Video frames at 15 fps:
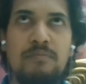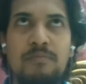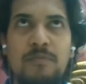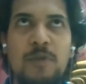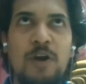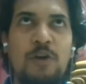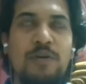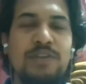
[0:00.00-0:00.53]

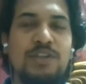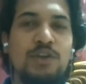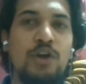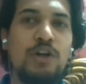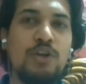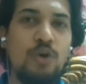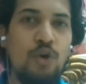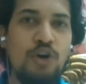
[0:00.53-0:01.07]
how do I say,
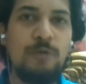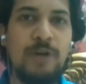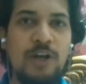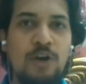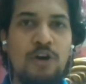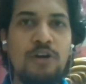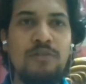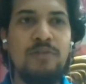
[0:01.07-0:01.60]
not coded by a
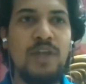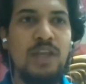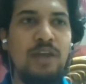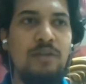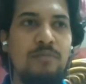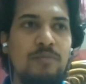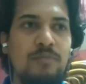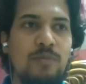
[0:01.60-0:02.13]
lot of
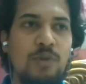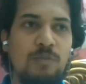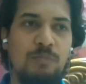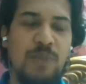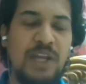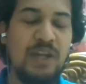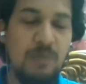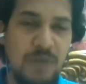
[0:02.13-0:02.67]
very
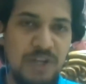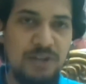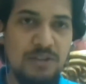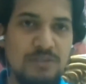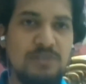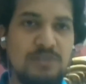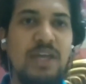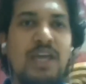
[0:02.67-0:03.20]
big
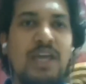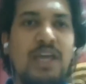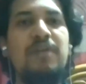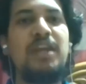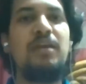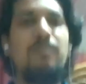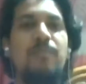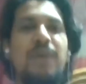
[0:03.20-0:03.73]
debaters. They give
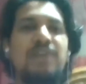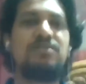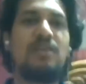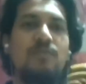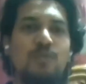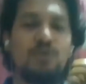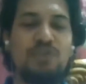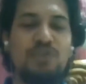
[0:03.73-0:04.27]
very
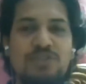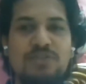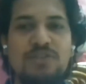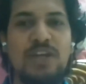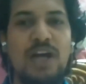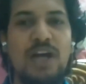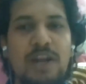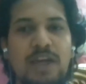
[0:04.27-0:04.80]
basic notions
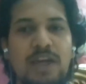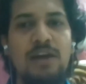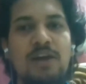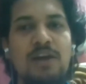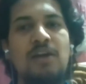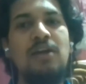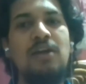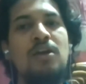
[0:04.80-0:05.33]
regarding
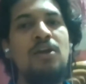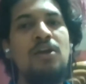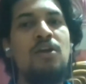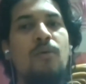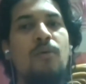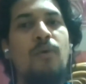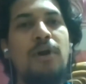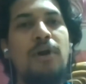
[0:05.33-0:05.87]

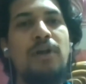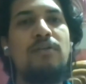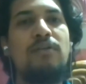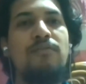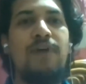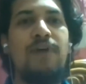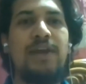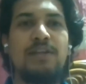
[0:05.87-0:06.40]
what
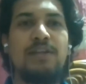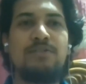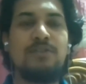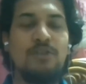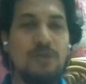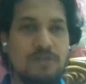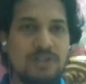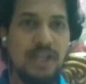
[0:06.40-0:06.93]
finance
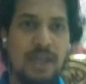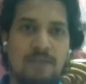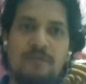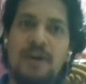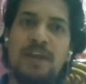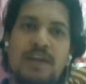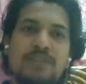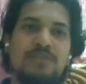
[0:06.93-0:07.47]
looks like.
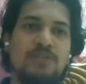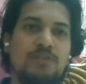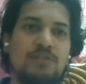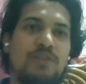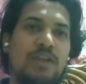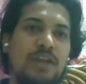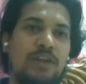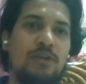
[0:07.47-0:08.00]
Finance
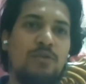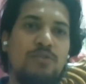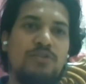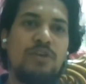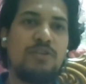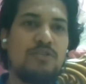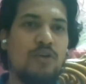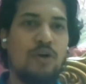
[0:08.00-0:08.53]
usually includes
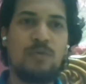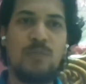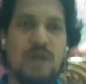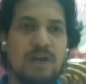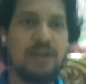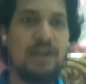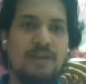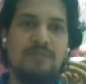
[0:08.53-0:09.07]
the stock
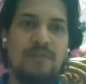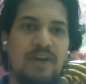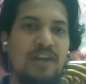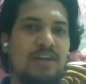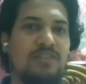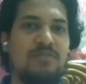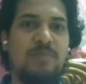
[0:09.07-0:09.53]
market. Finance